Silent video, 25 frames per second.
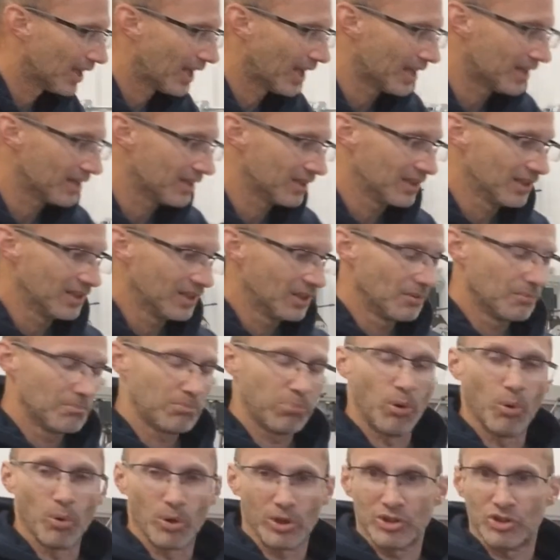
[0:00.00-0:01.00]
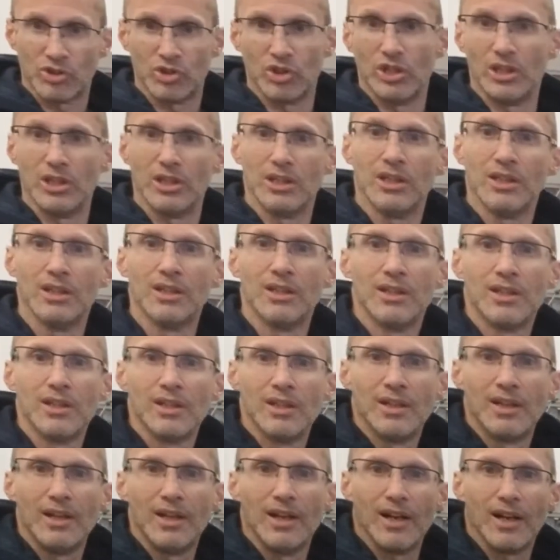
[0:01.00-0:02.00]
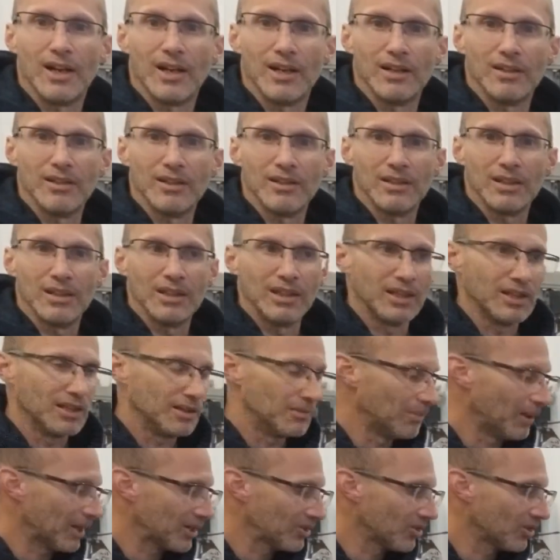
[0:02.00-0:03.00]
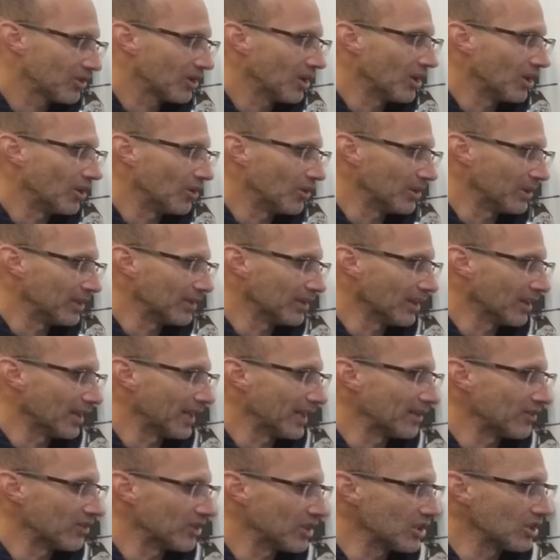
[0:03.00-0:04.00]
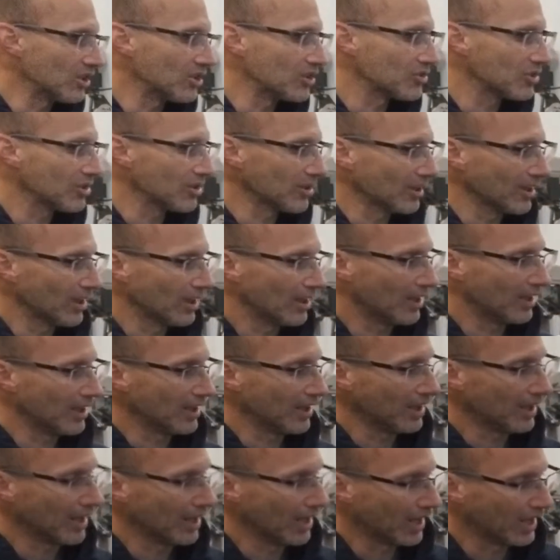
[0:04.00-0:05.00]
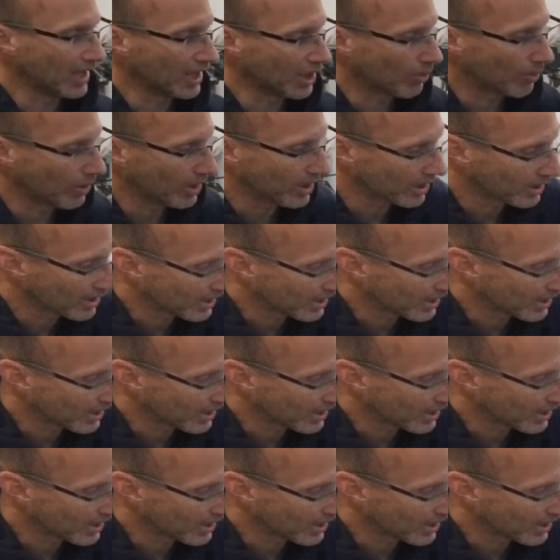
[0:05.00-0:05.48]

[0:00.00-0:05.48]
that portion in Mexico in the later years anyway.